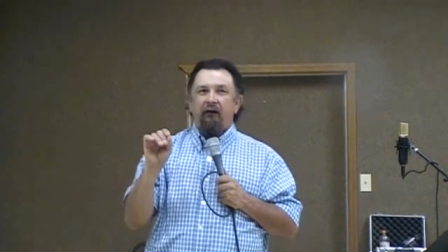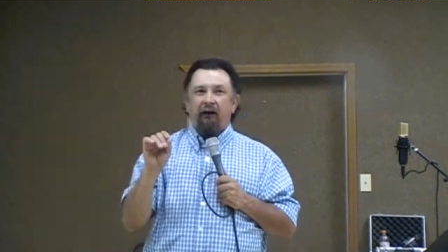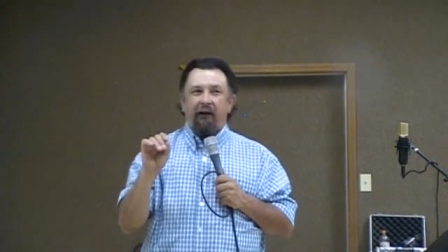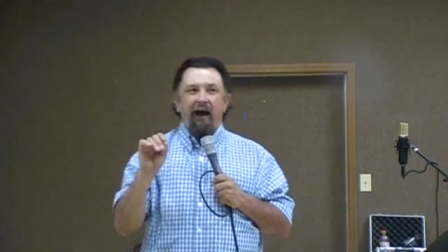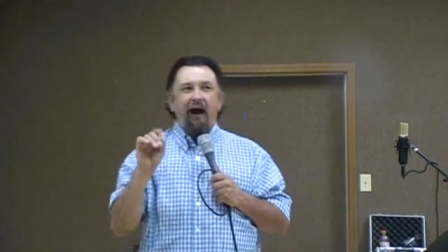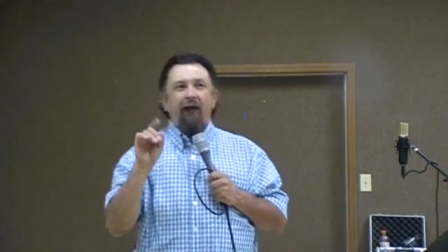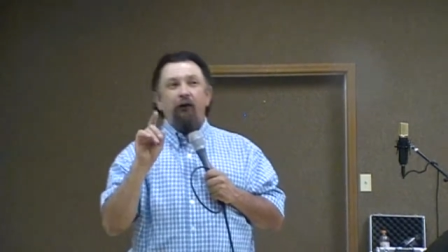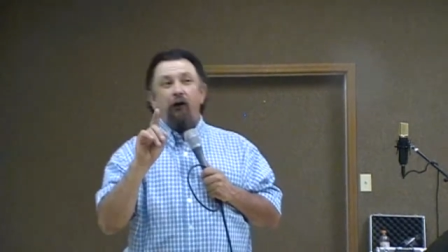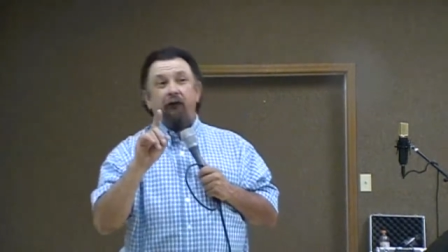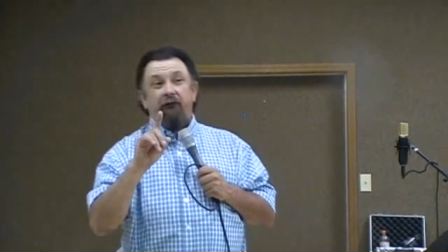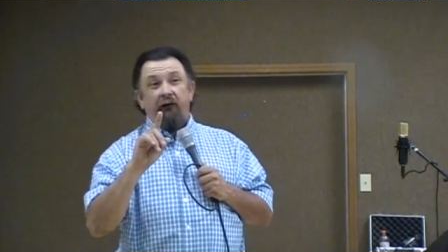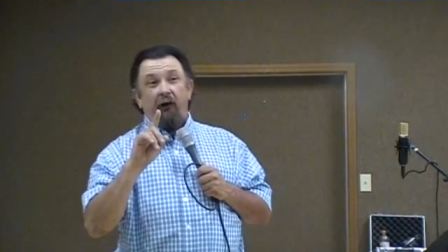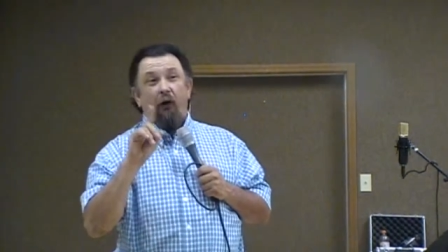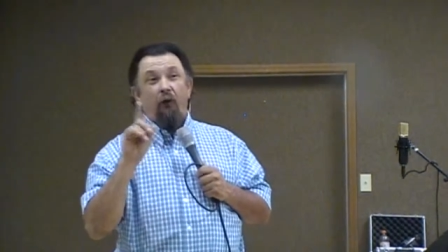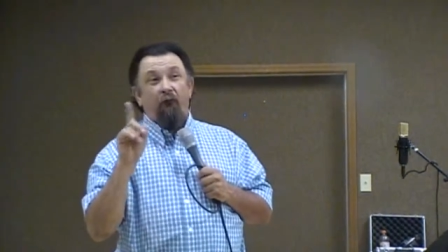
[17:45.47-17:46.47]
And I
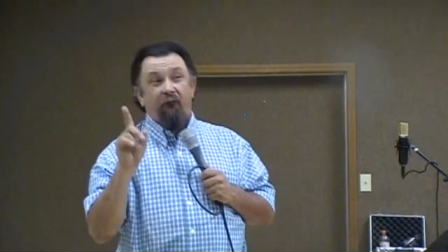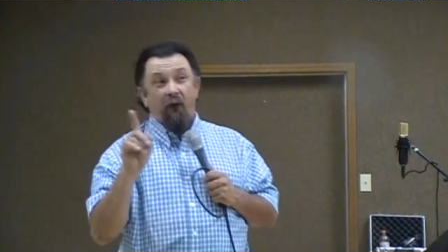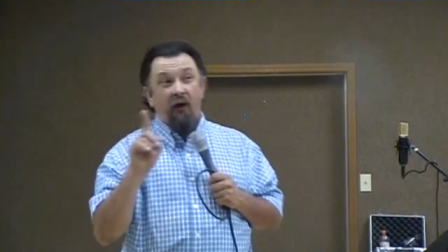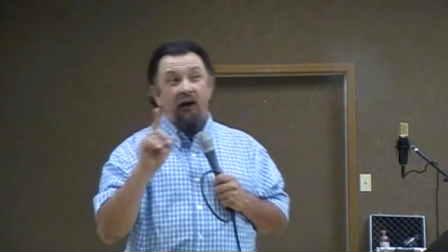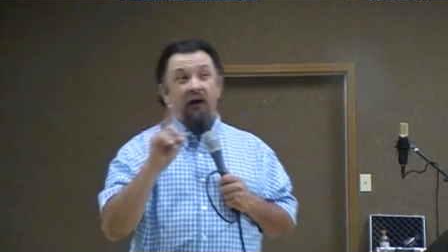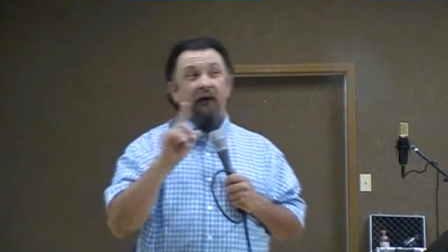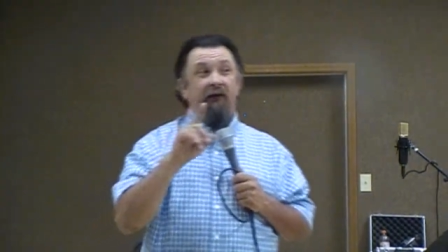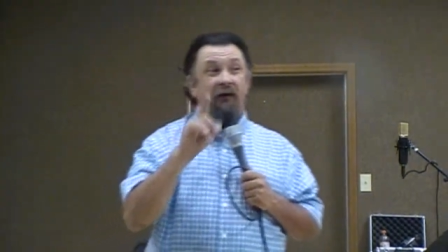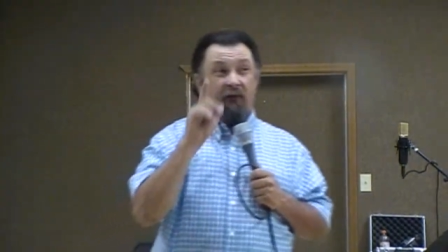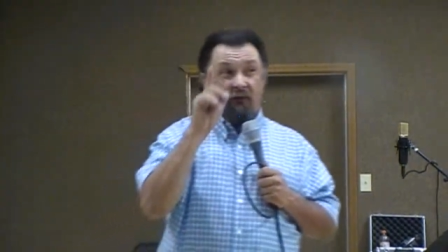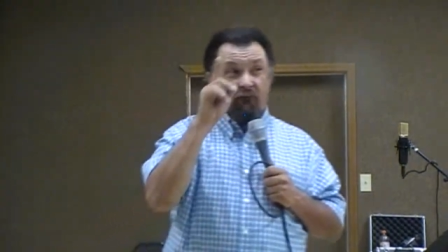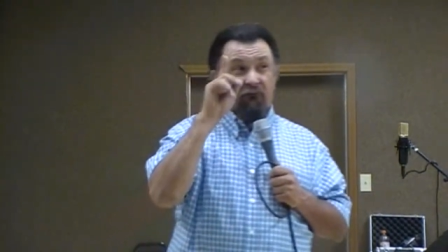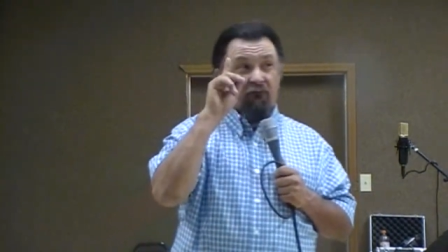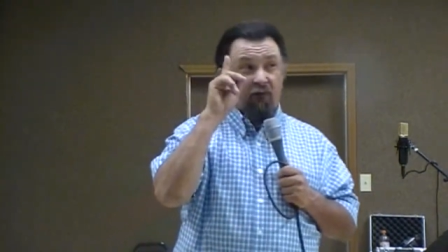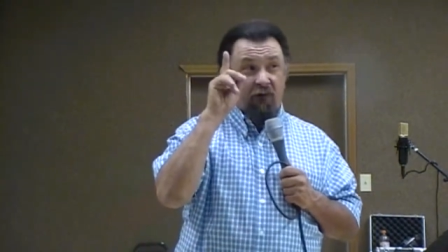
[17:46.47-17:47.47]
looked at old Fred. Now,
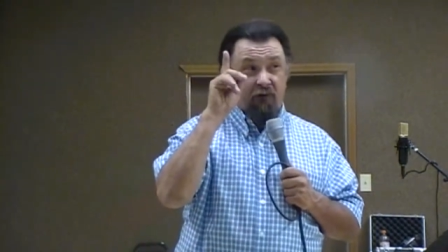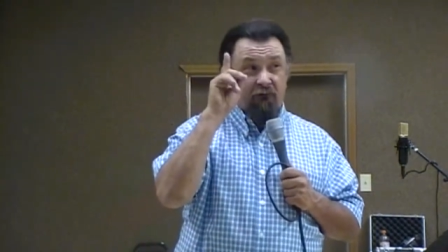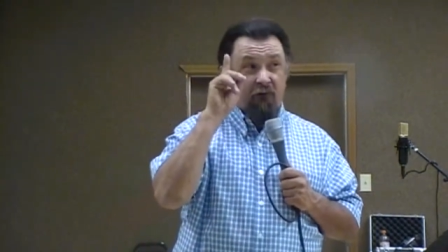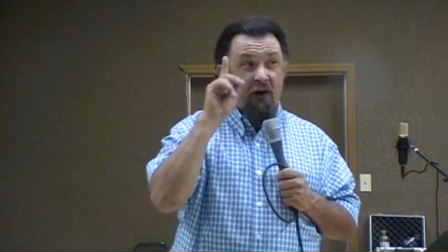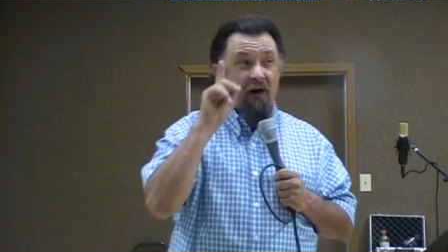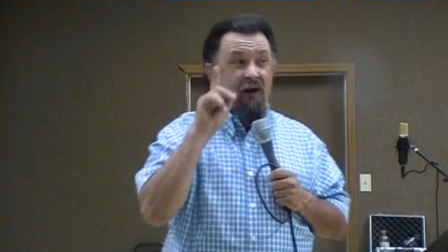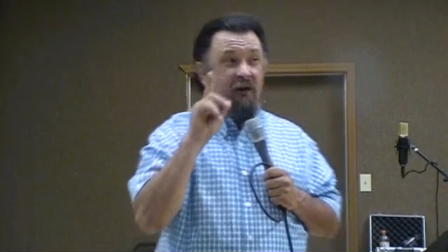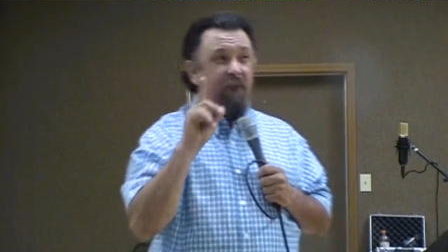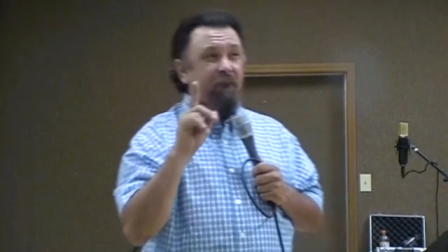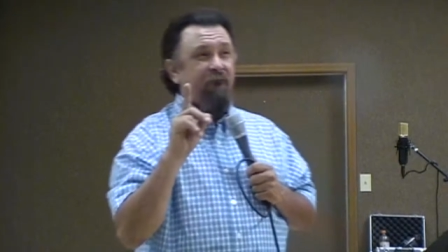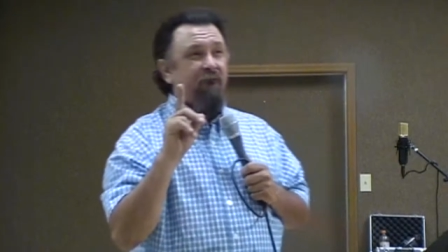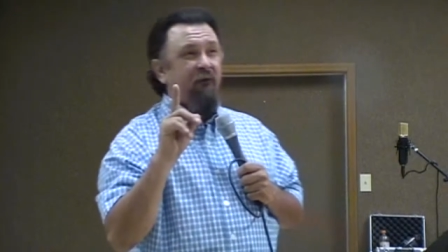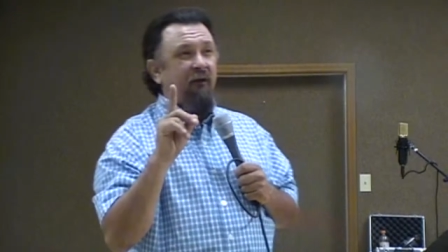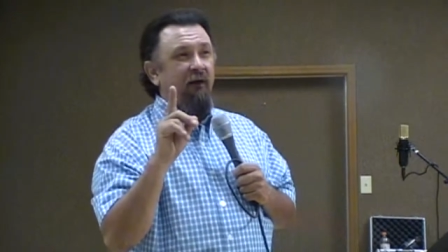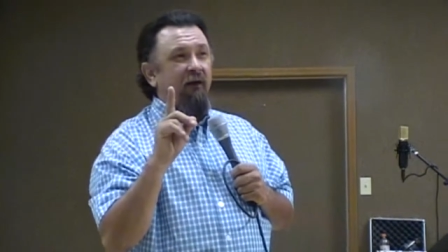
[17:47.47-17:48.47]
this is in a
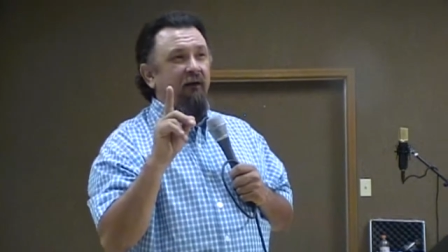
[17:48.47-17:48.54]
dream.